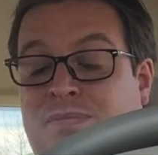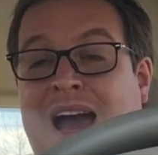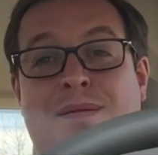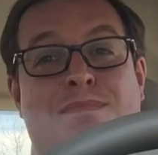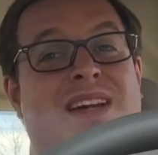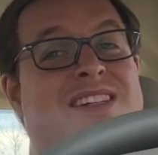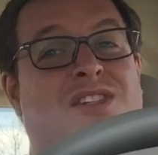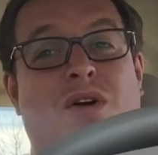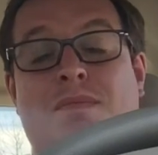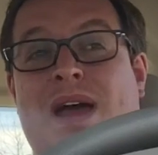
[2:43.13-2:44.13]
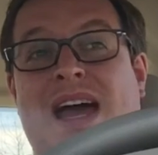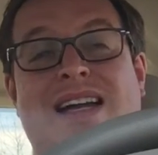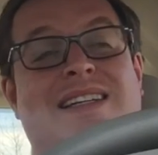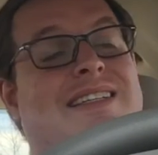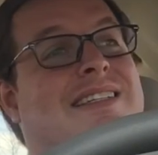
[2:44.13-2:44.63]
Minnesota,
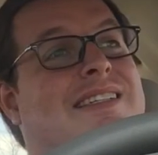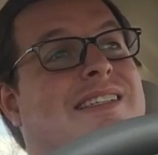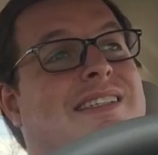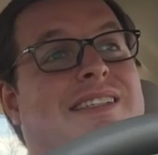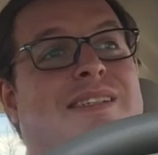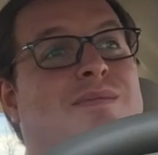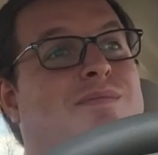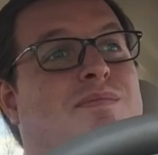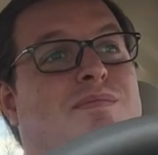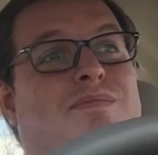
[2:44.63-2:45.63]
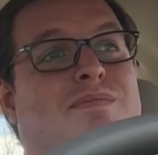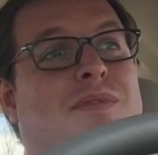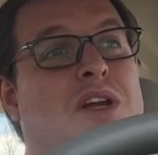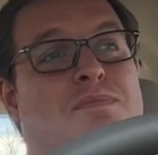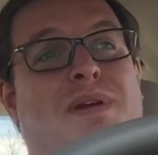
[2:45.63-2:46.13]
man.
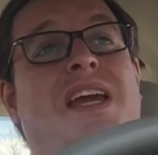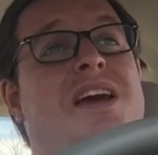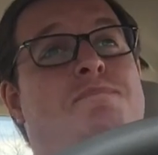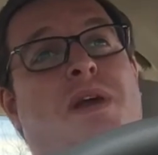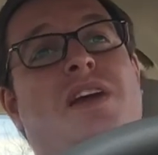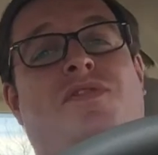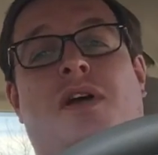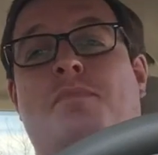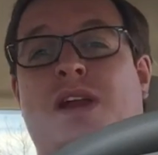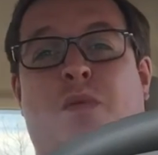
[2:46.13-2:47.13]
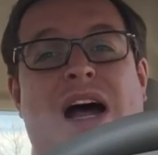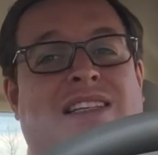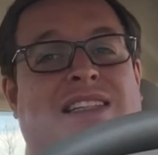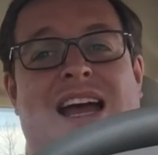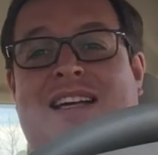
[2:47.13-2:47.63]
You know, being from the
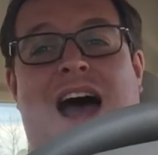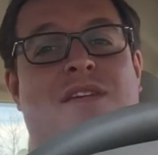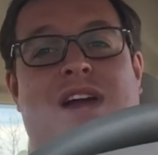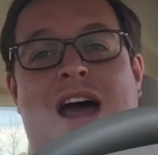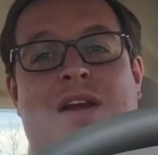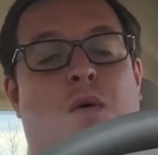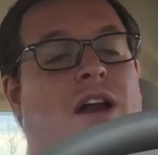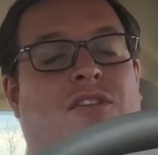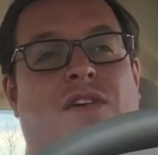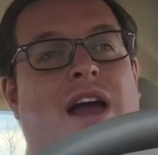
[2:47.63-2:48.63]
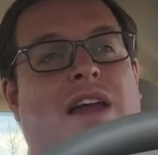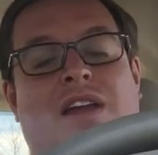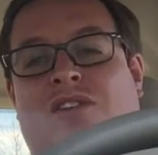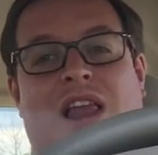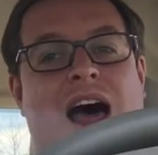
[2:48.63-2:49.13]
Midwest, I've gotten to watch the
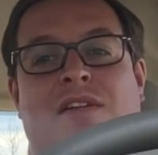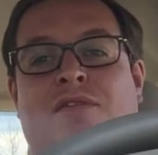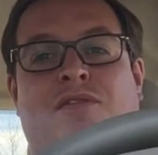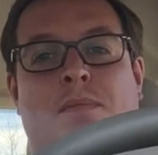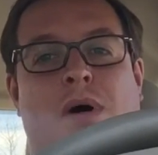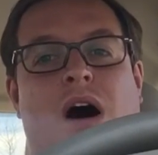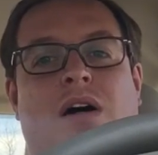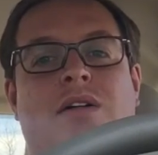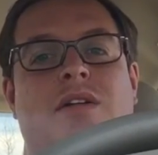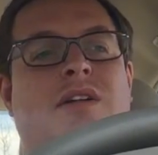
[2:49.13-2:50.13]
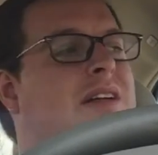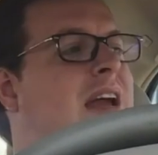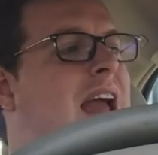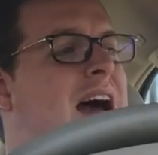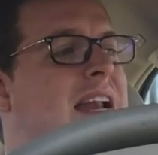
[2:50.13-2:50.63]
Vikings a lot in football.
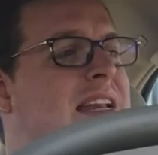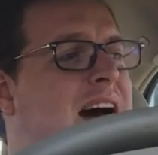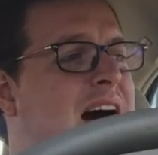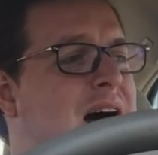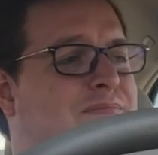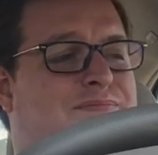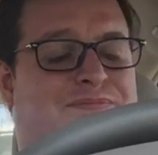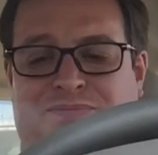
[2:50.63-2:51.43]
And the